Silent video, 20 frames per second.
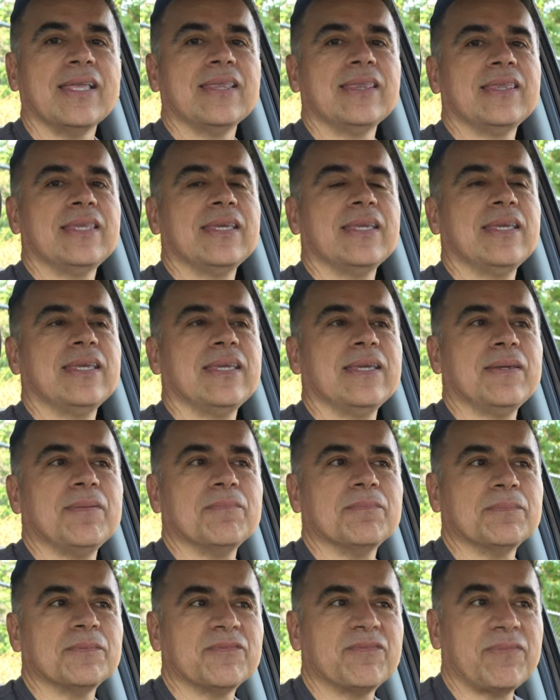the
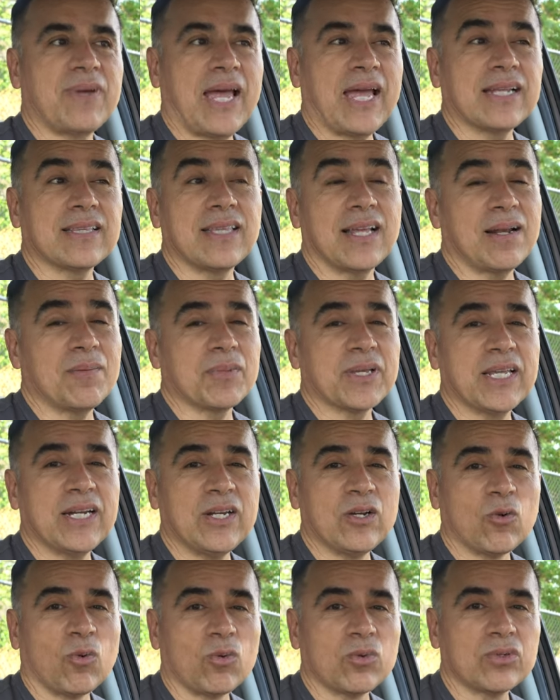fact that I'm
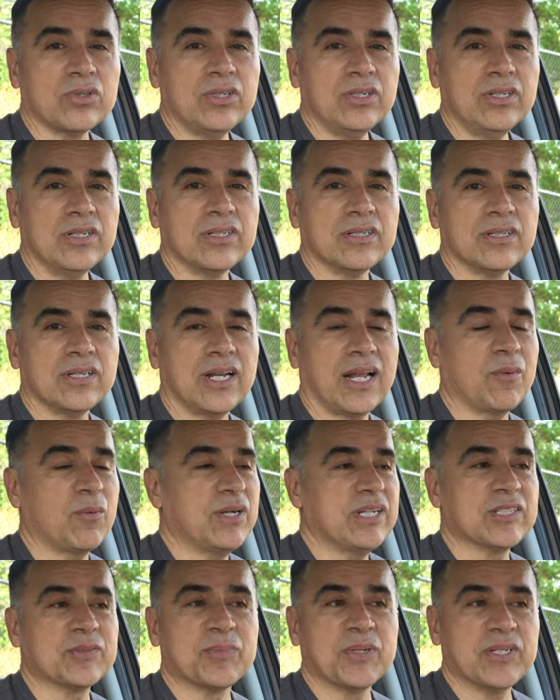getting older and I
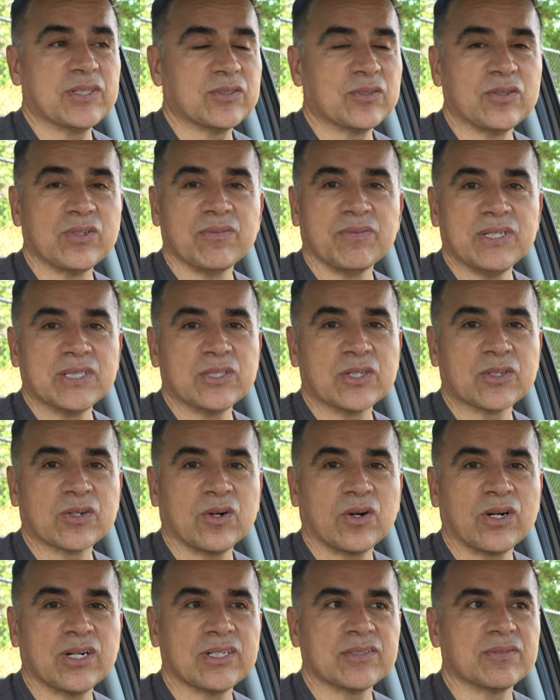want to experience other vintage
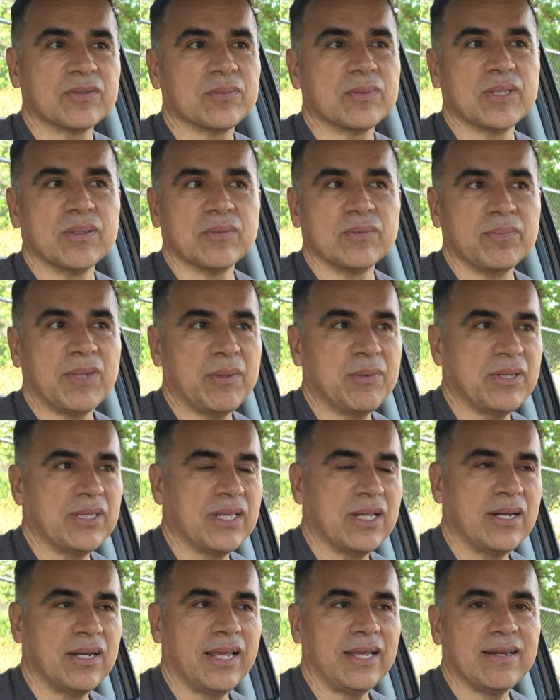cars from the maybe
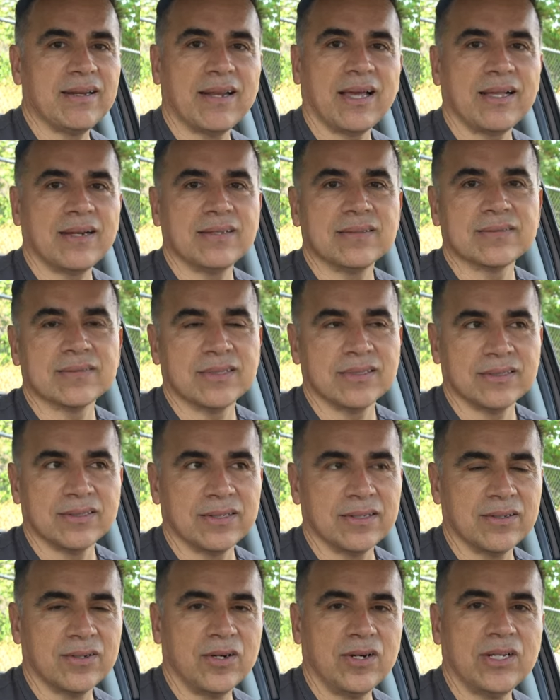the late 90s and
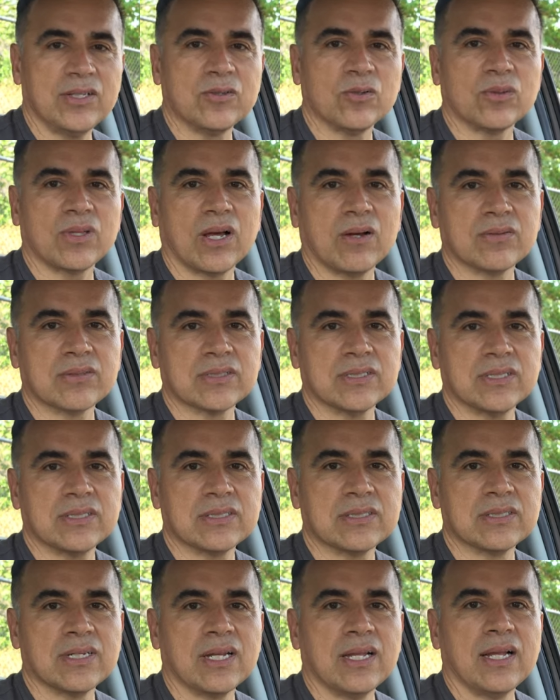the early
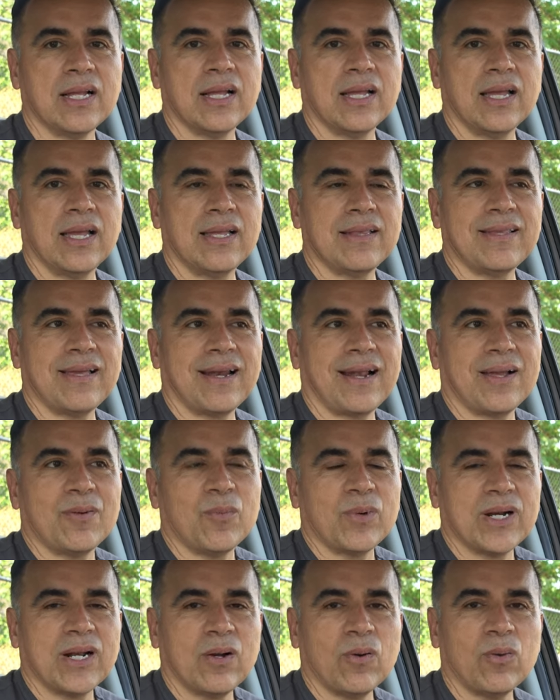2000s that I
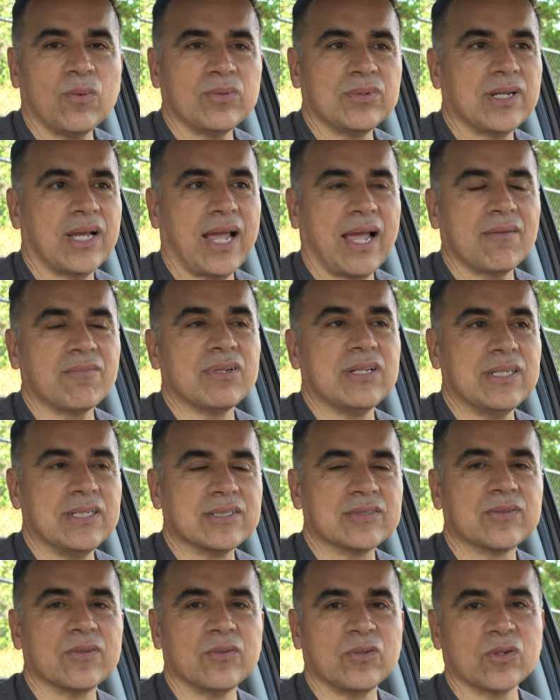want to own. I have a
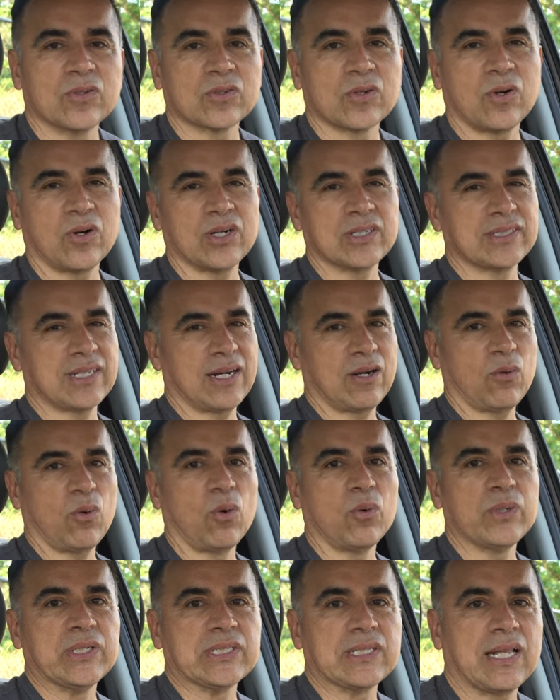list of those cars that I
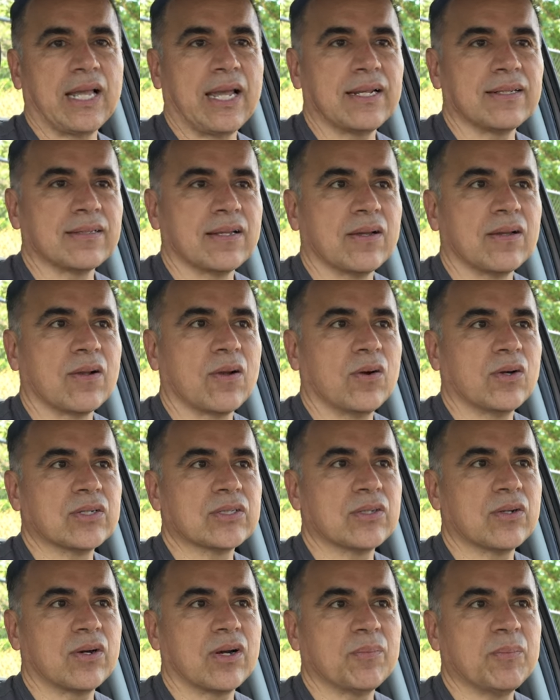always liked,
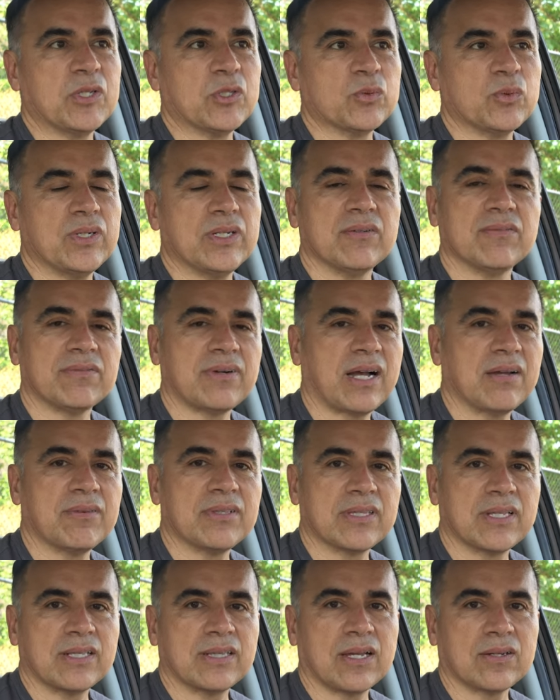cars that are between five
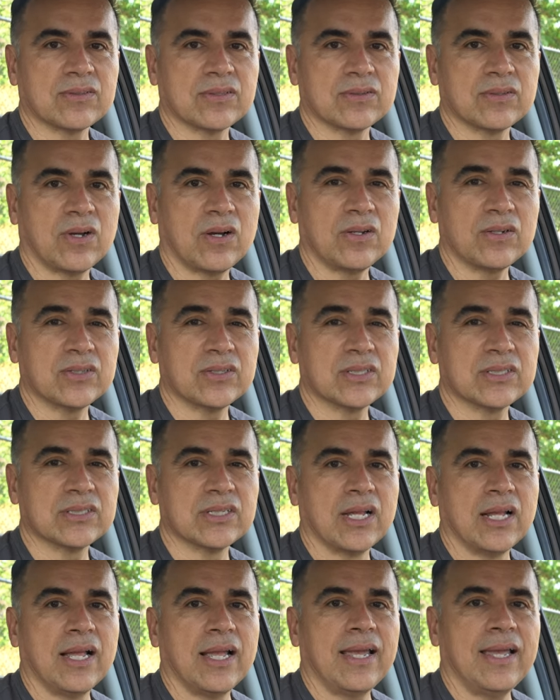and ten thousand dollars.
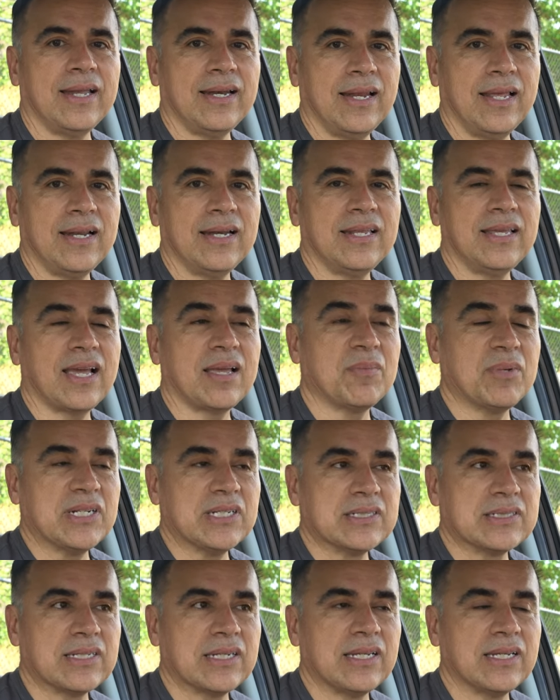And lately, I've been
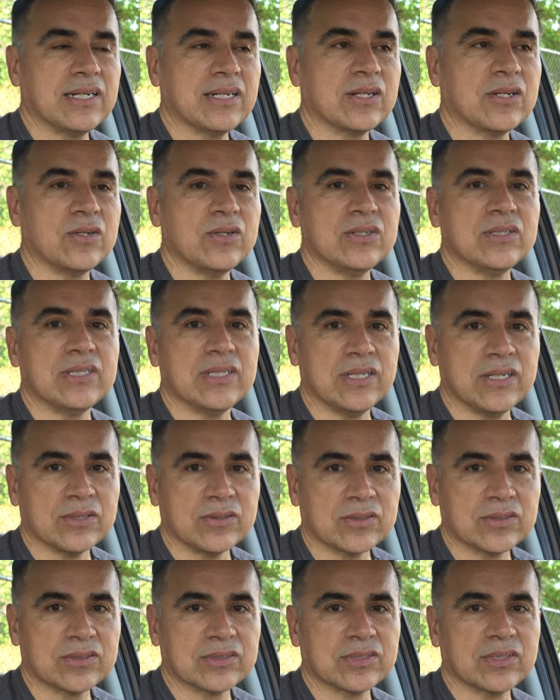seeing good
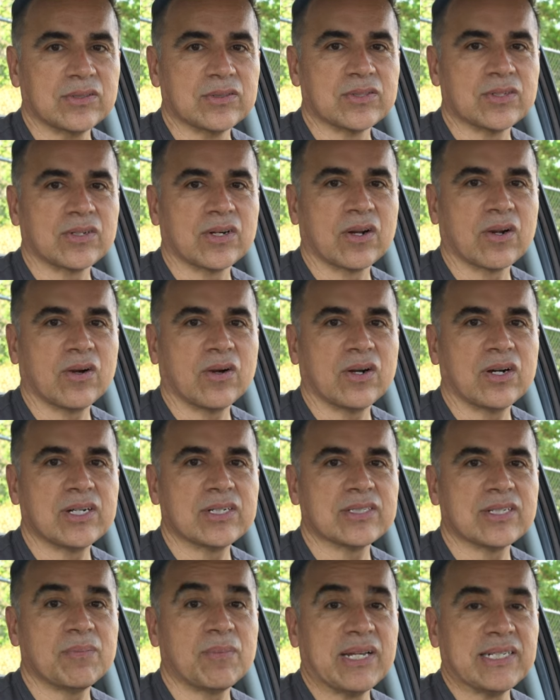deals on certain
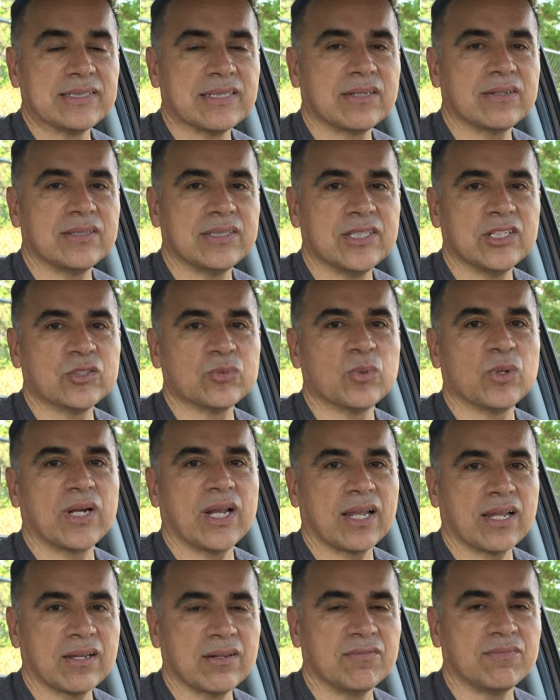cars, and by selling this one,
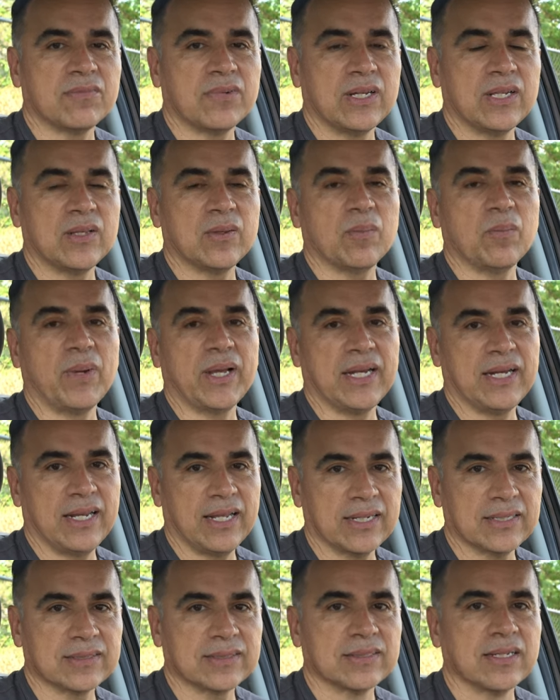I can fund my
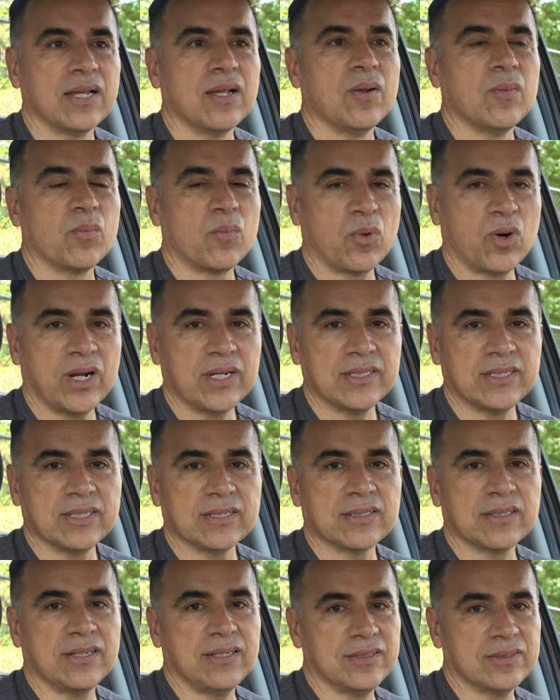next
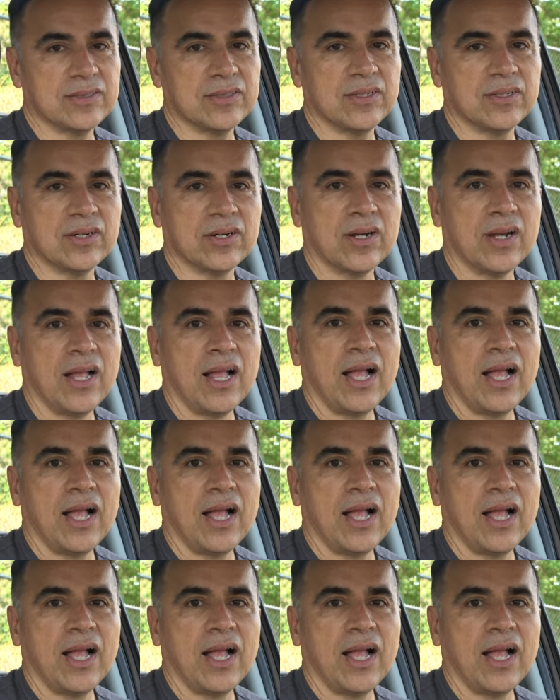project easier.